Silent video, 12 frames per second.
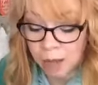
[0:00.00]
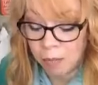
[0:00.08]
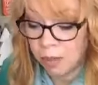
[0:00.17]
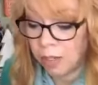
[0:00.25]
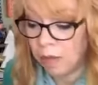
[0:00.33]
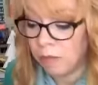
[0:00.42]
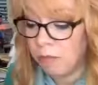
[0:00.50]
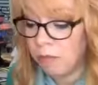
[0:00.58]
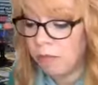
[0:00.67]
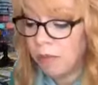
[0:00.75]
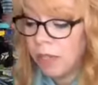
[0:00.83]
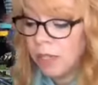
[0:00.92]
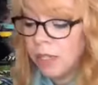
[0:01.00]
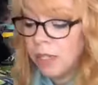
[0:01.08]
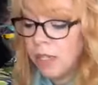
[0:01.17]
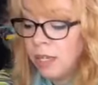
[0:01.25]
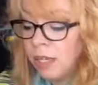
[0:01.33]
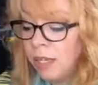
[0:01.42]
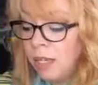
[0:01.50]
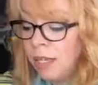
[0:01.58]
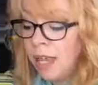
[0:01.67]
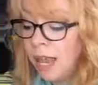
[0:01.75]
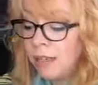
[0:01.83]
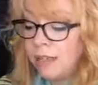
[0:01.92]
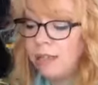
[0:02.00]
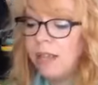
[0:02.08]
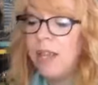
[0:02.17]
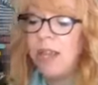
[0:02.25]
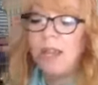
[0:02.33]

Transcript: I believe. Let's see. Yes,